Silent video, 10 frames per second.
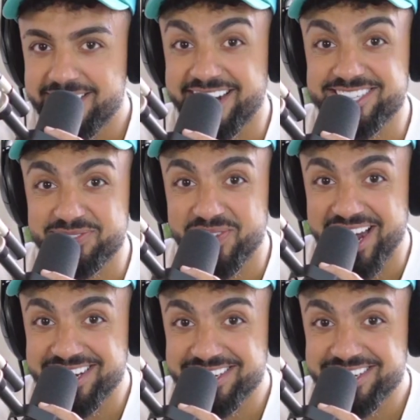I
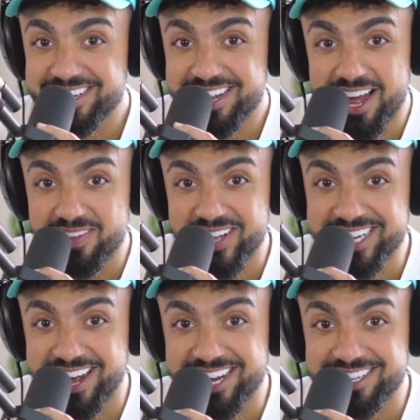smile. I
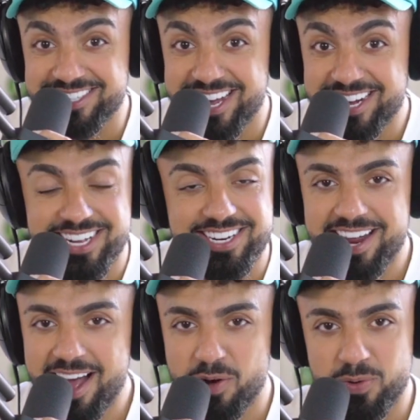make eye contact. And
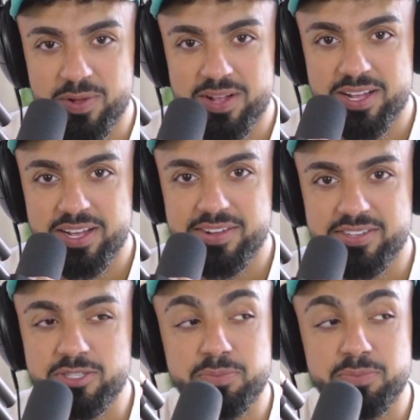now this